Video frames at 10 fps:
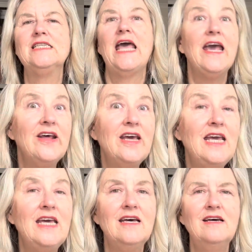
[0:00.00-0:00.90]
Anna
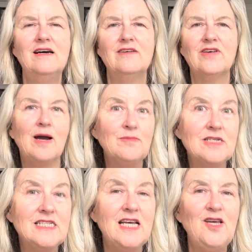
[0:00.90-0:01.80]
here. I've come to
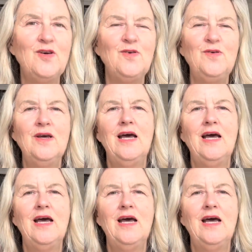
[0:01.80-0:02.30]
see you,